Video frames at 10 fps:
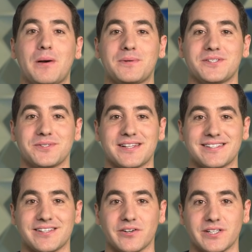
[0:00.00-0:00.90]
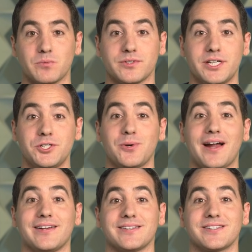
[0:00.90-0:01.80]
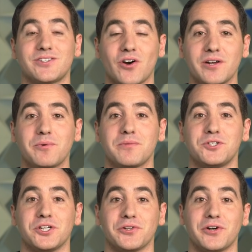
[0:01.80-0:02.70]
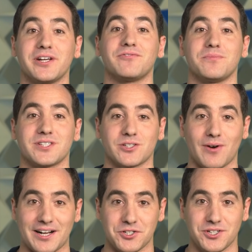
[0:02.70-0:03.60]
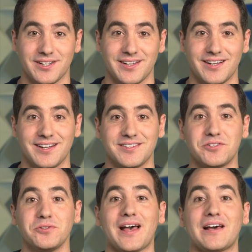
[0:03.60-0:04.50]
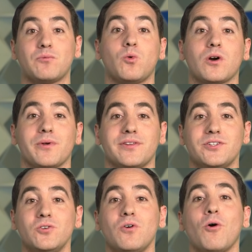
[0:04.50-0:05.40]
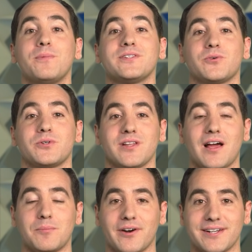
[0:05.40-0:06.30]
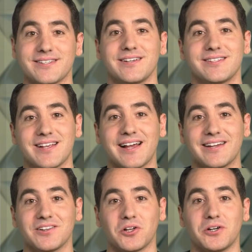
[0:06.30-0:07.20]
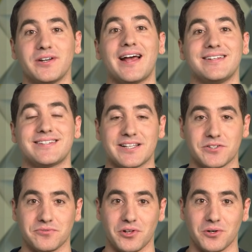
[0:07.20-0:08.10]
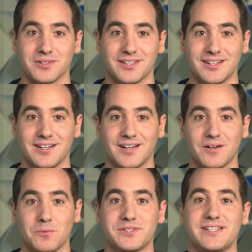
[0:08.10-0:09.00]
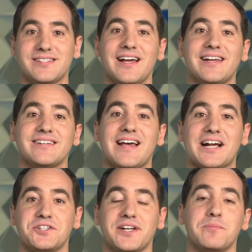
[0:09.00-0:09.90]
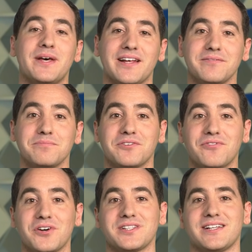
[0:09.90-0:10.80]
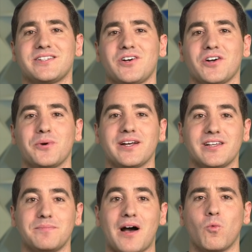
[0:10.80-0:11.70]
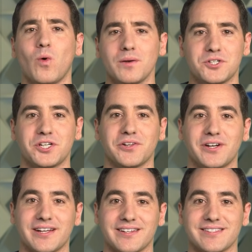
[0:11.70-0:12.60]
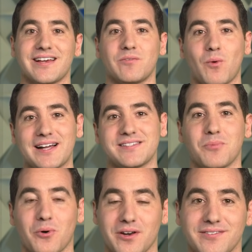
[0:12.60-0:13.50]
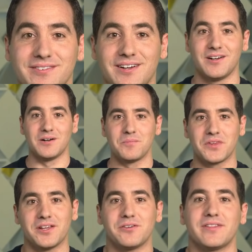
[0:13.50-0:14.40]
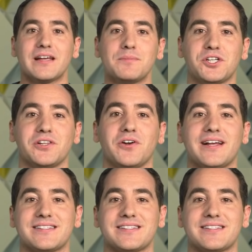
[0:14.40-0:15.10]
episodes of this series, we'll teach you how to get started with machine learning from scratch. To do that, we'll work with 2 open source libraries, Scikit-learn and TensorFlow. We'll see Scikit in action in a minute, but first let's talk quickly about what machine learning is and why it's important. You can think of machine learning